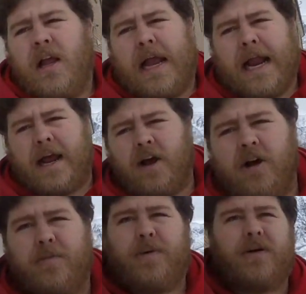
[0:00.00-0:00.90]
And I
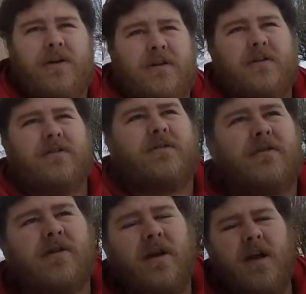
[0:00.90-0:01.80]
hope
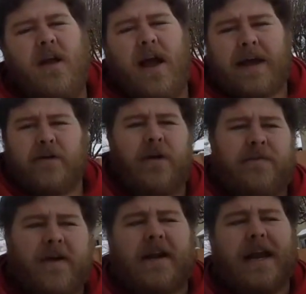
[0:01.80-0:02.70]
I don't
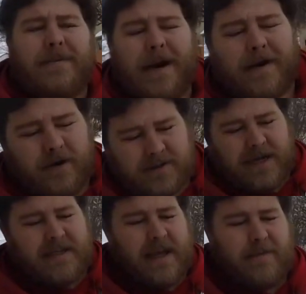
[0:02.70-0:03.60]
offend anybody who
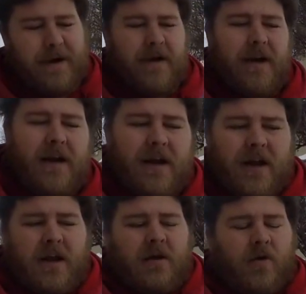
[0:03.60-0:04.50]
says that, but
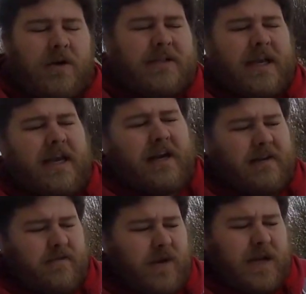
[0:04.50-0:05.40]
once I
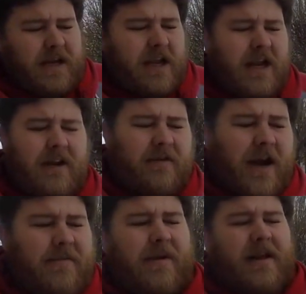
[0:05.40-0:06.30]
read like a negative
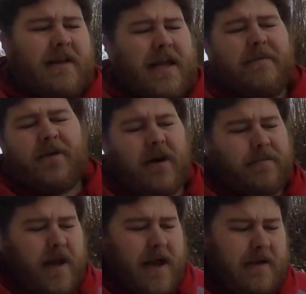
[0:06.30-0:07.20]
comment like that, I'm going to
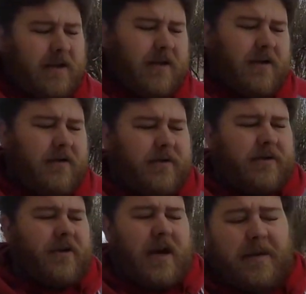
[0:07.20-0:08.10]
block the
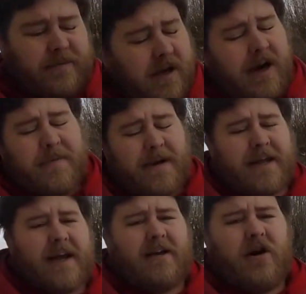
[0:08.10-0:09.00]
user, and I'm sorry about
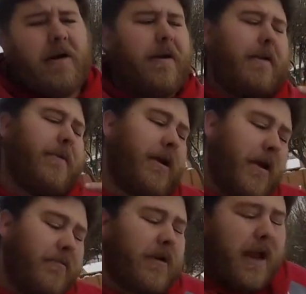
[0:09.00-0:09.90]
that. I'm
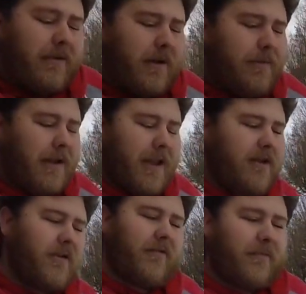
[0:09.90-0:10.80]
going to block that
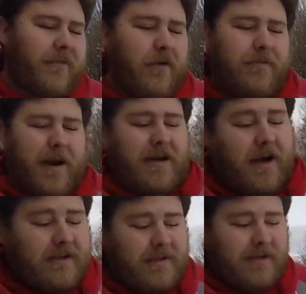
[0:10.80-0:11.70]
user from viewing my
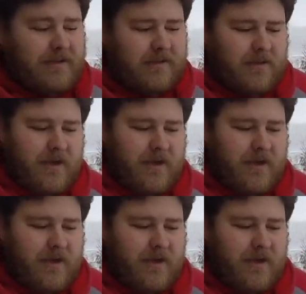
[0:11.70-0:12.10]
content.